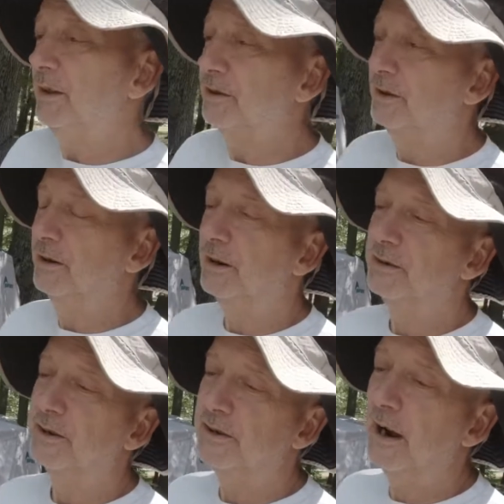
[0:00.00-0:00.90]
of these are
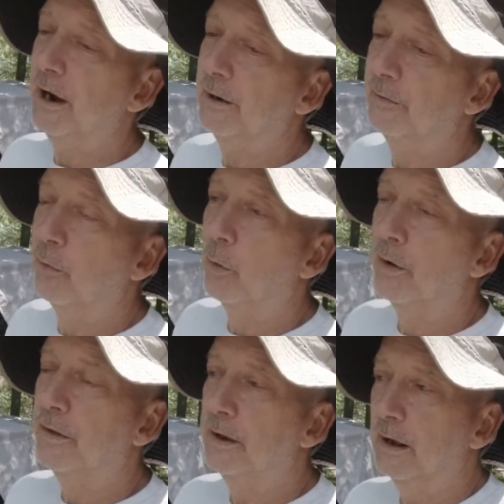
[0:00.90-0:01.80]
designed for
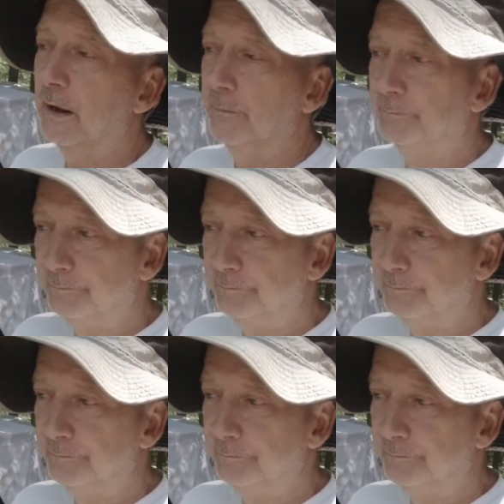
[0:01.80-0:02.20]
the I